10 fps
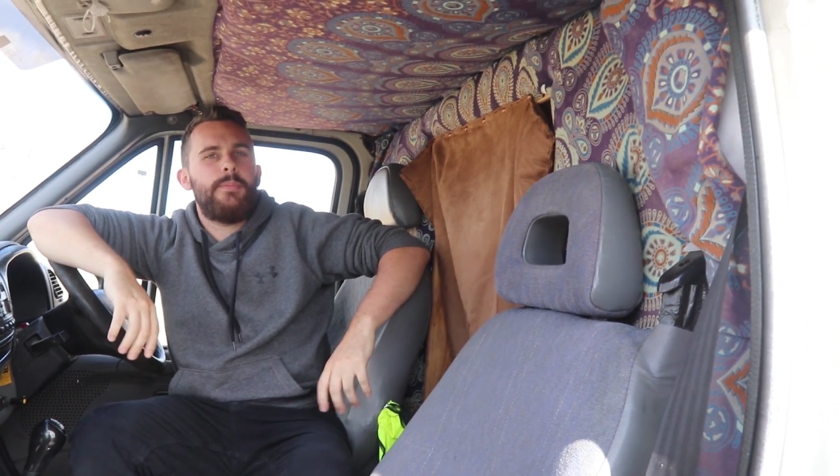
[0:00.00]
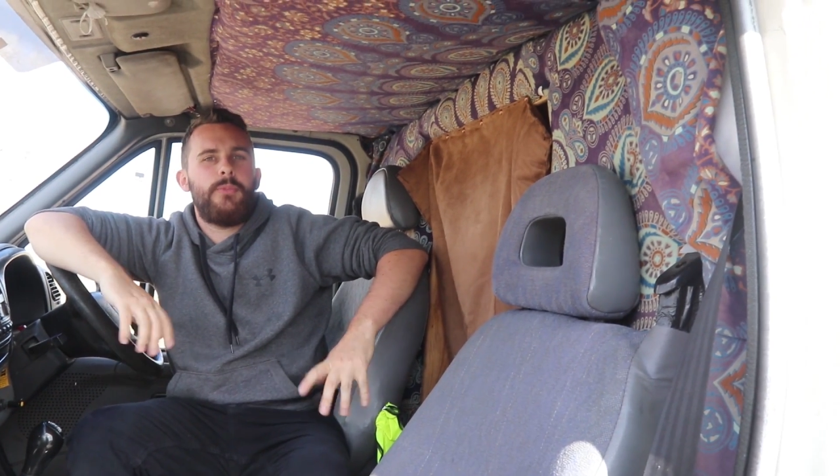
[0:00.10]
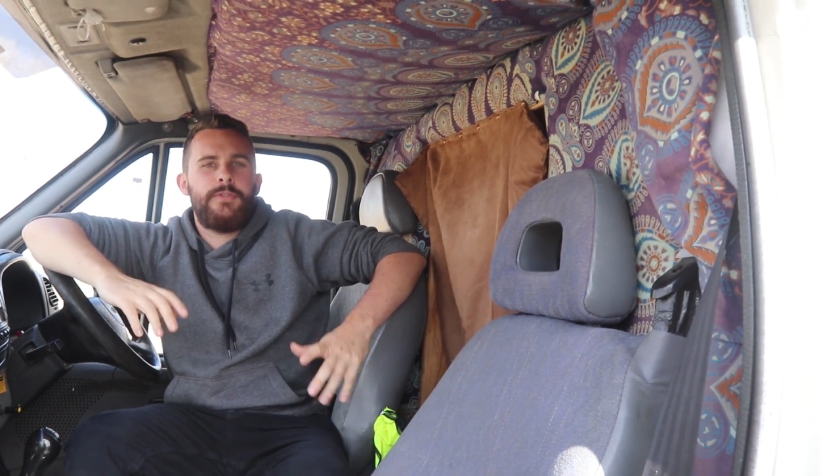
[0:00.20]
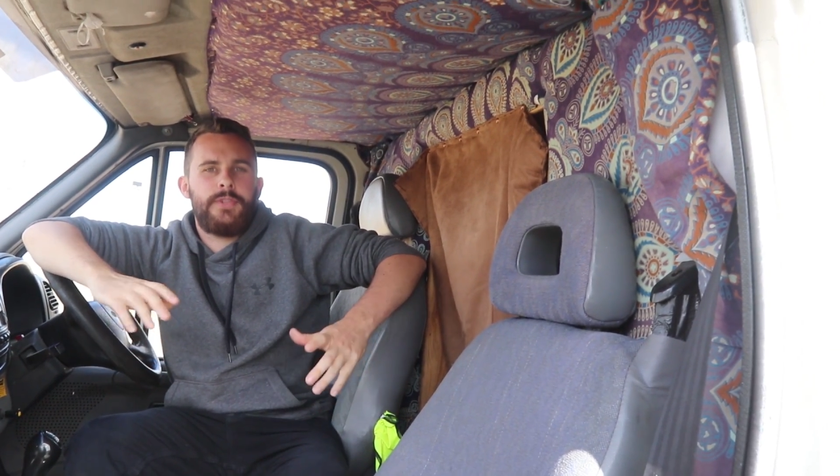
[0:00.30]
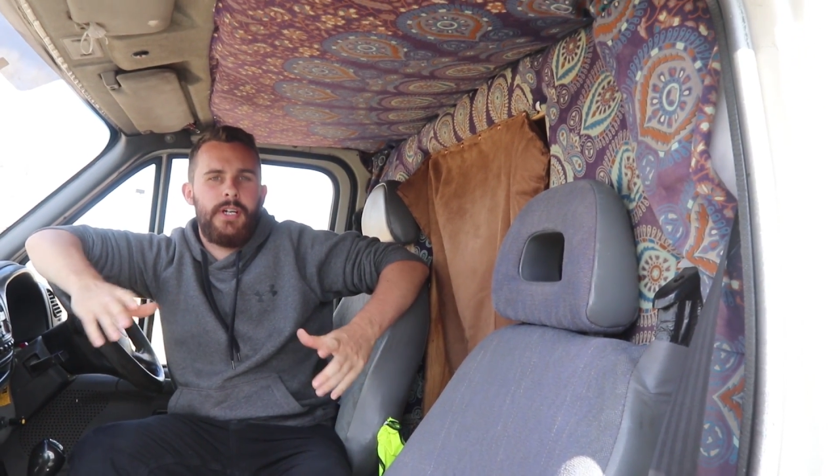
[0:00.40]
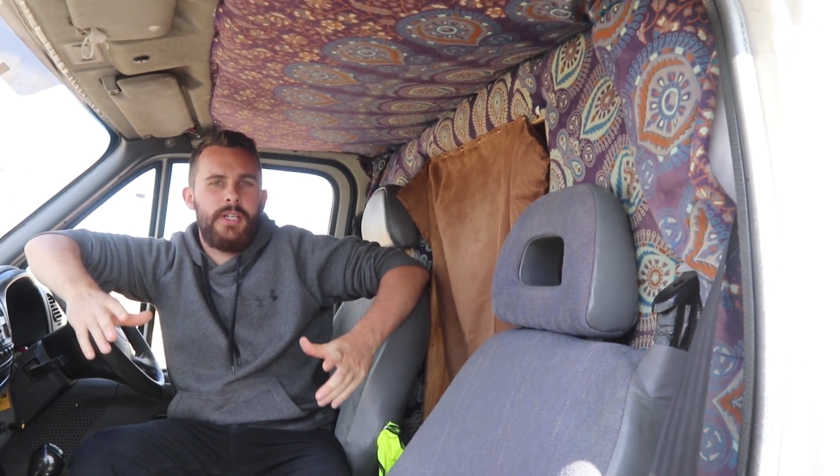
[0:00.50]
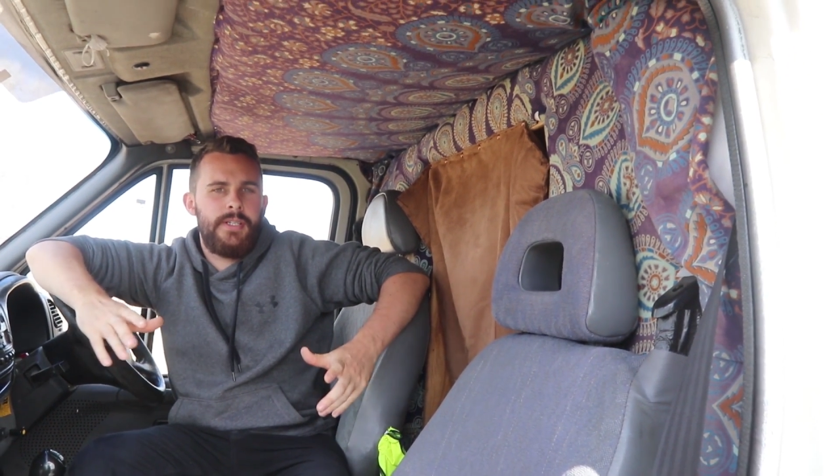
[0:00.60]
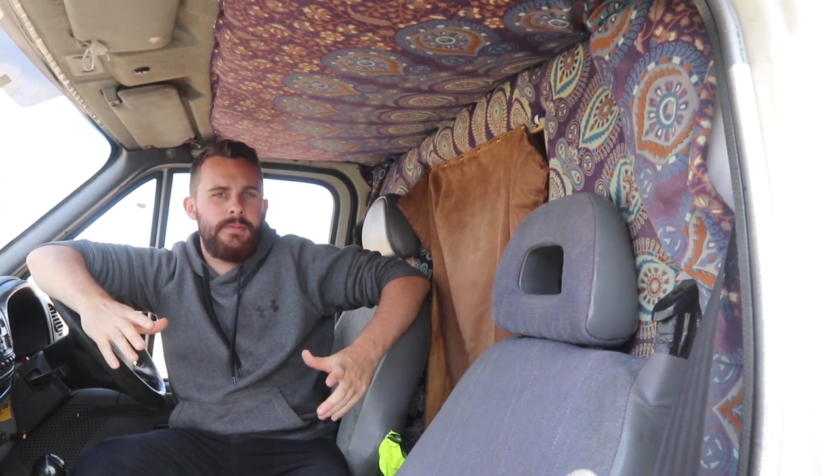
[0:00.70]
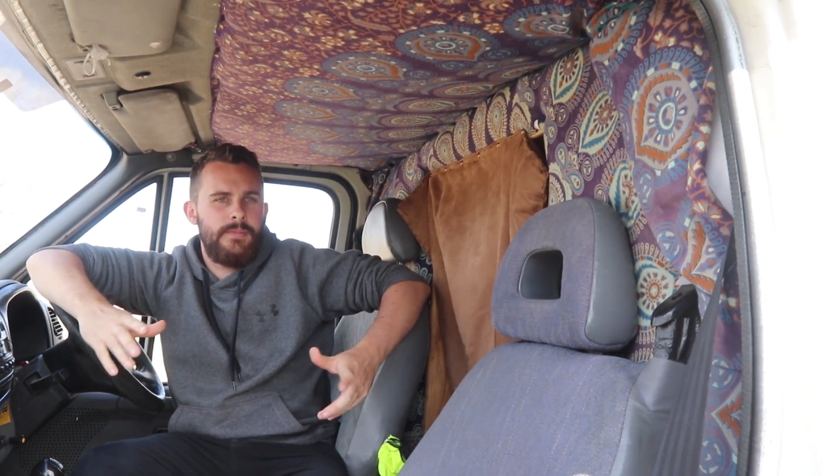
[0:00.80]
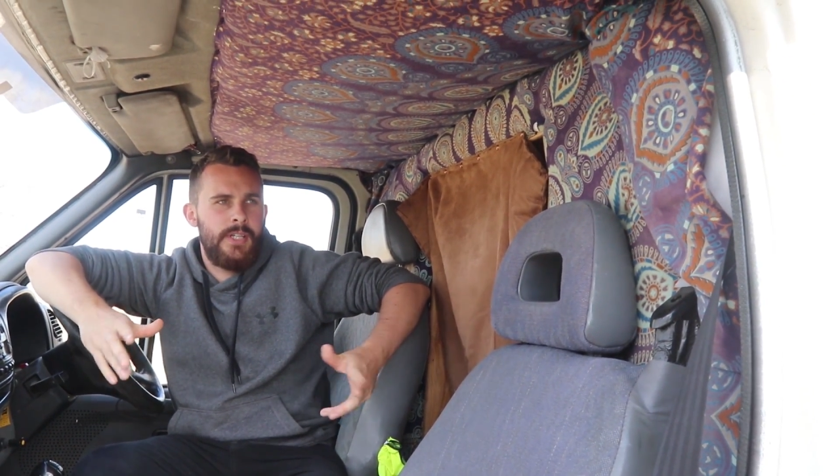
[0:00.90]
We've
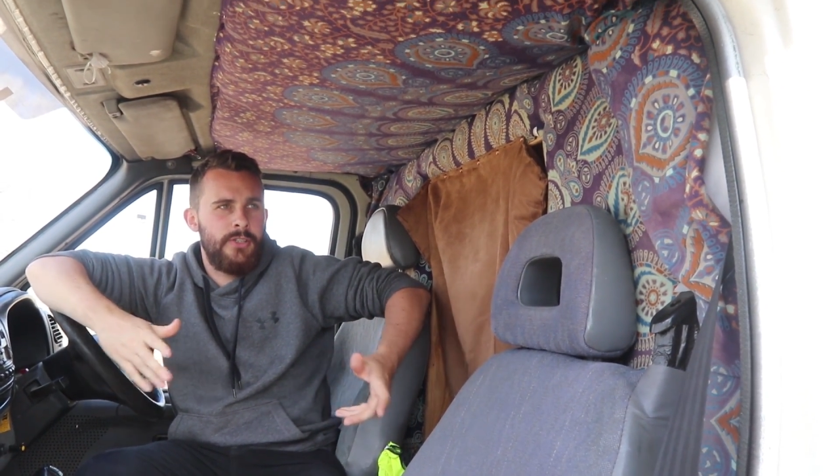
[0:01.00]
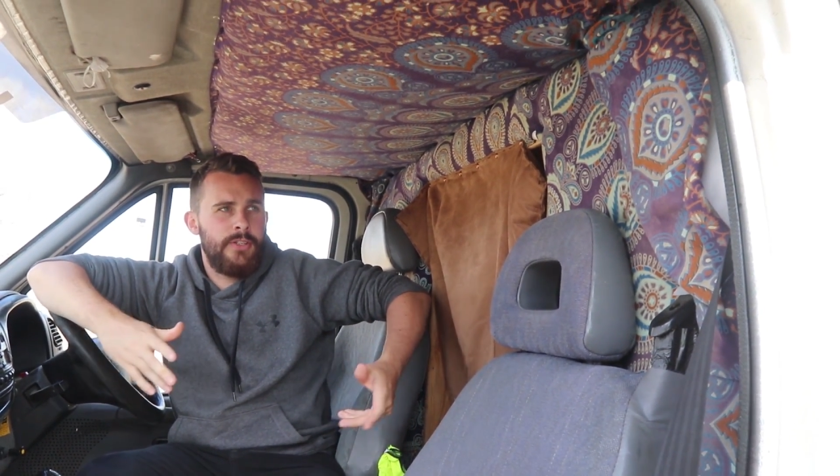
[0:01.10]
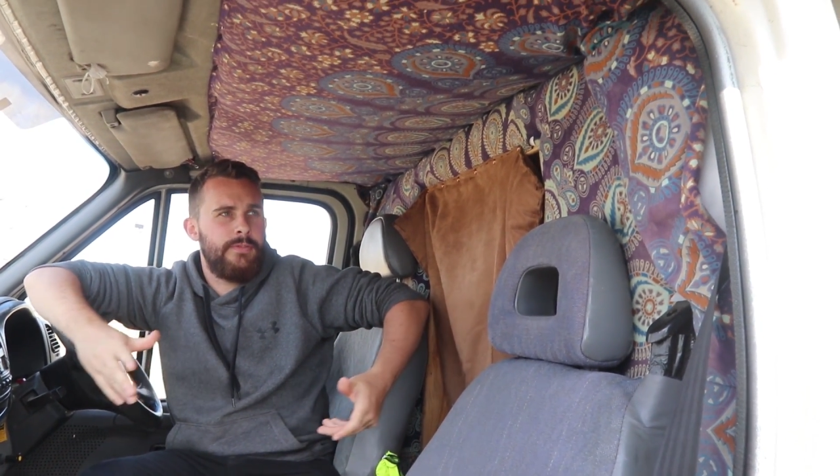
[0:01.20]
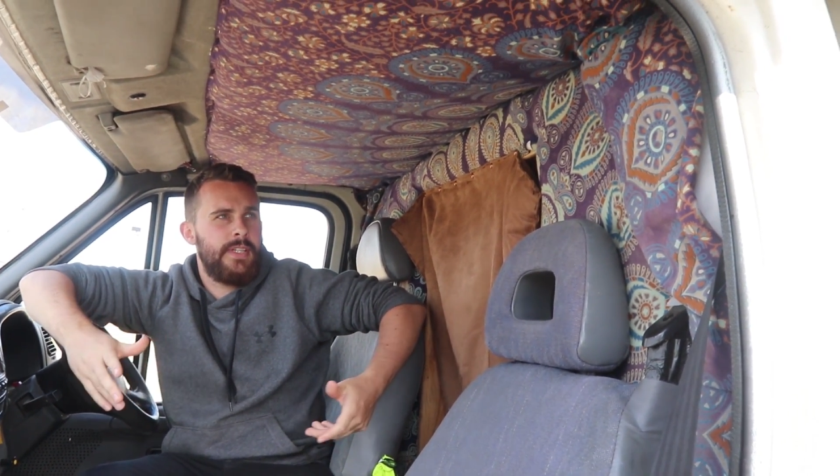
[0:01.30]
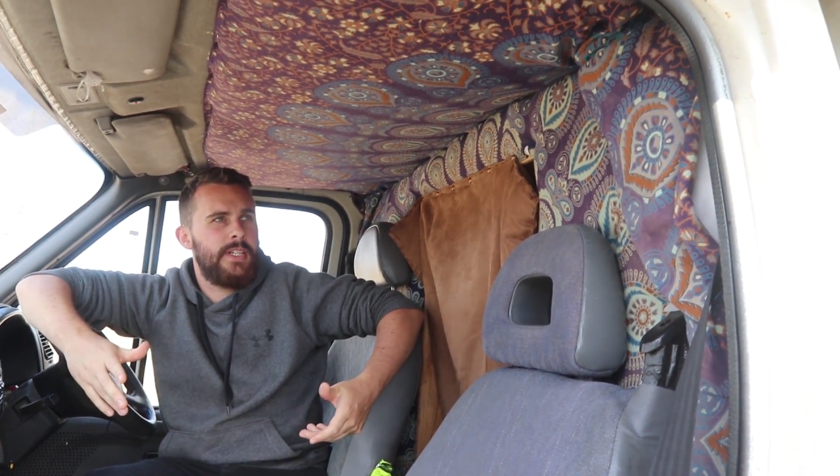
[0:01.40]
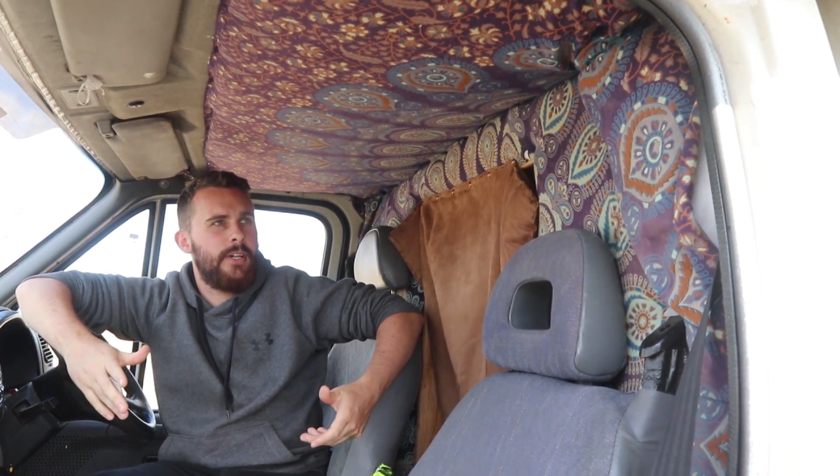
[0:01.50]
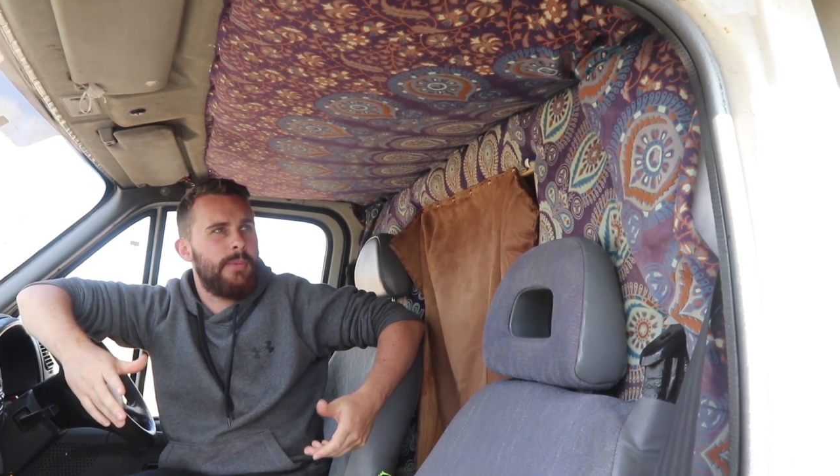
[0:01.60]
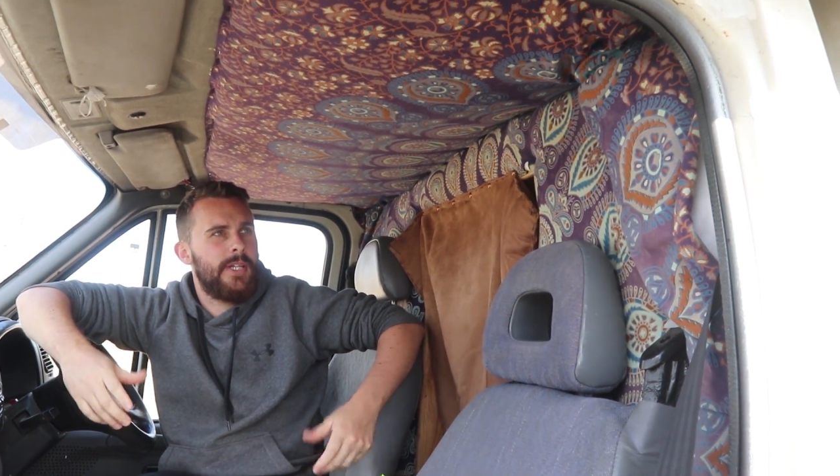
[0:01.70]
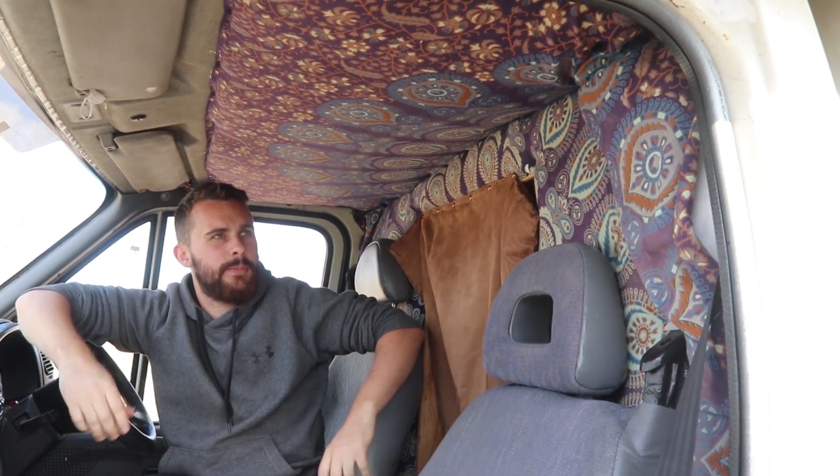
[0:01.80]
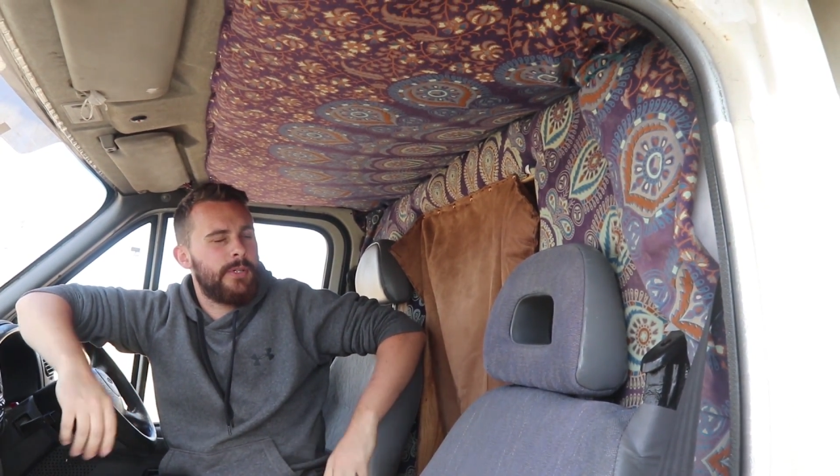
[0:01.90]
got another video
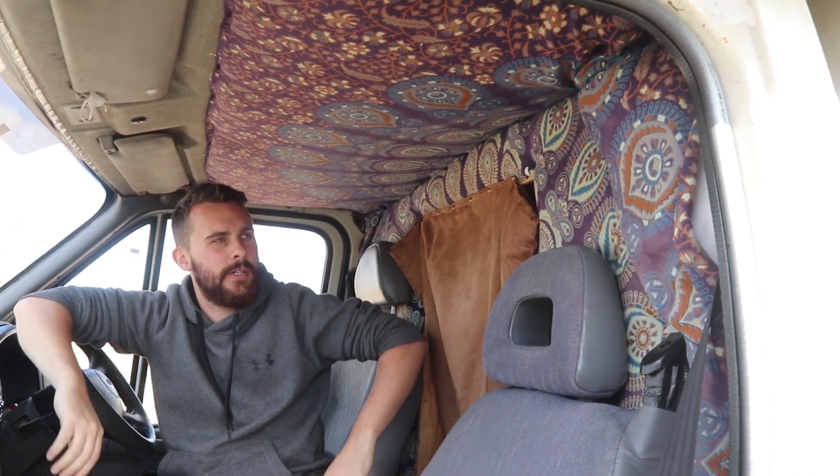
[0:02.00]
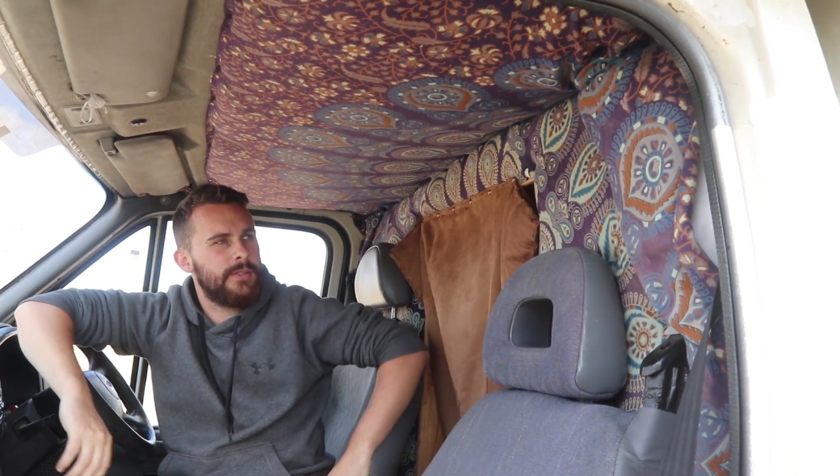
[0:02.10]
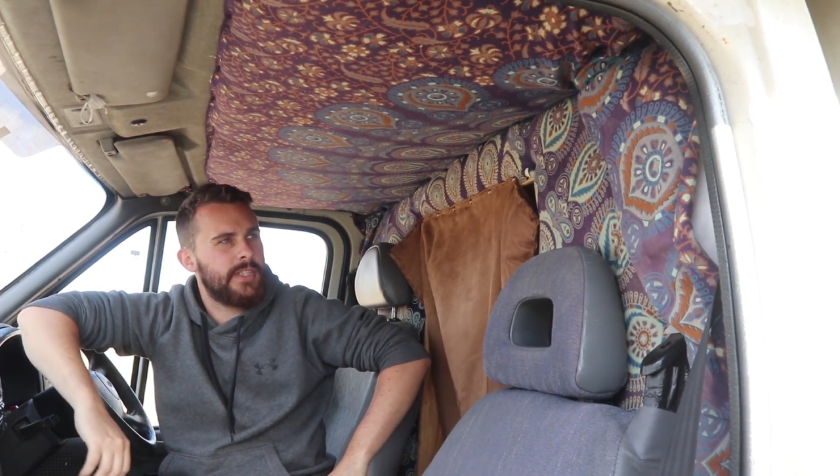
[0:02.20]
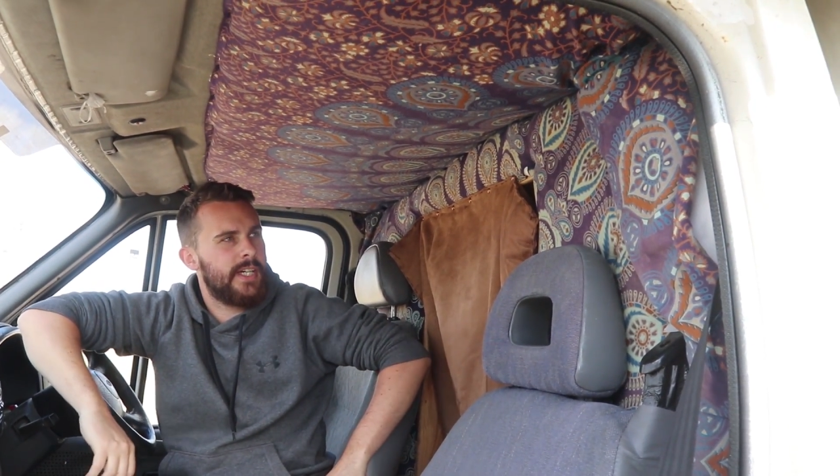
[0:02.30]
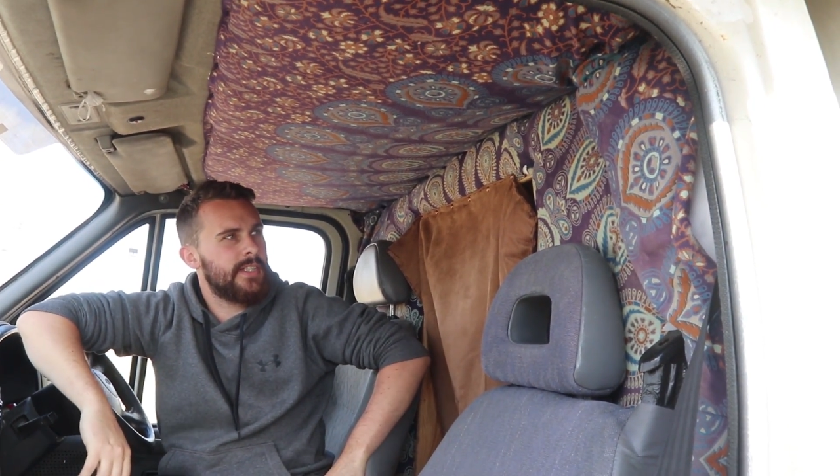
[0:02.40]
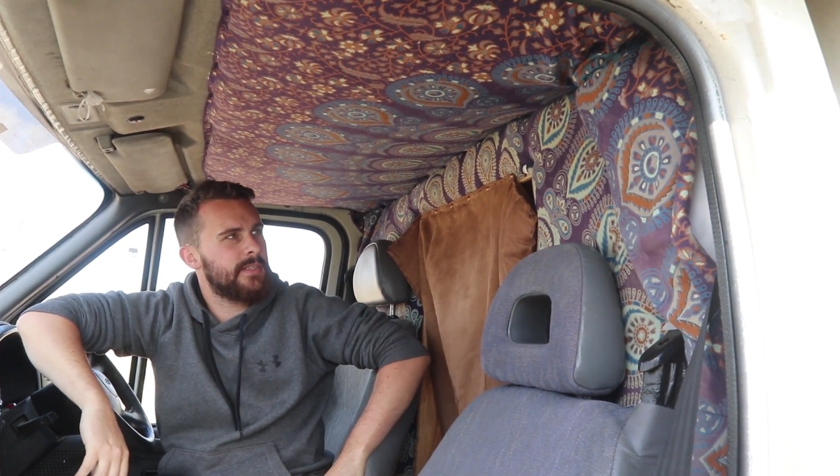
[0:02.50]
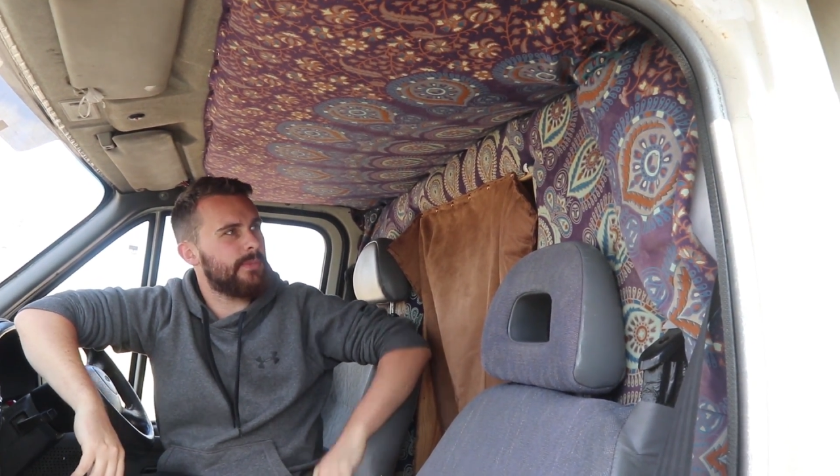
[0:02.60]
about the process,